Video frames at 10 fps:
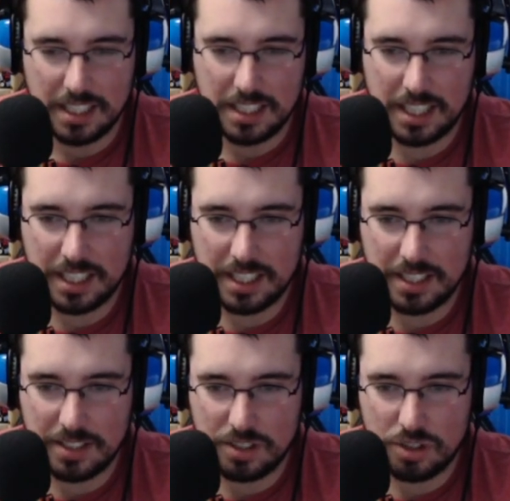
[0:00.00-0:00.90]

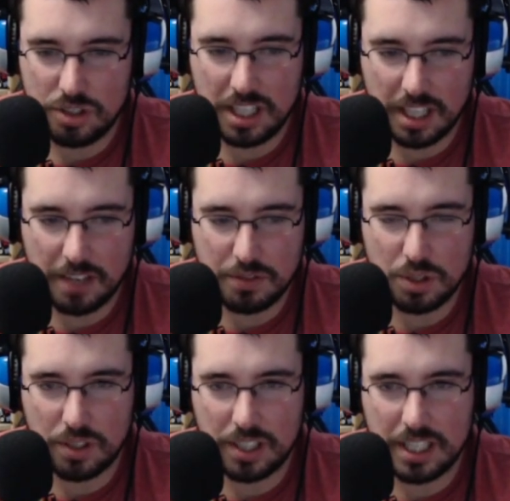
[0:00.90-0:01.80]
shitty love
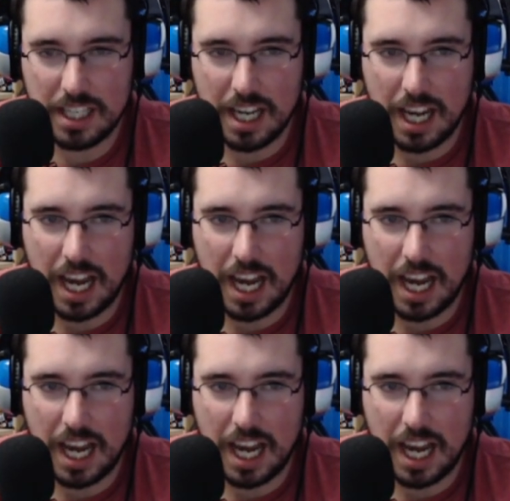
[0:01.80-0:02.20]
story.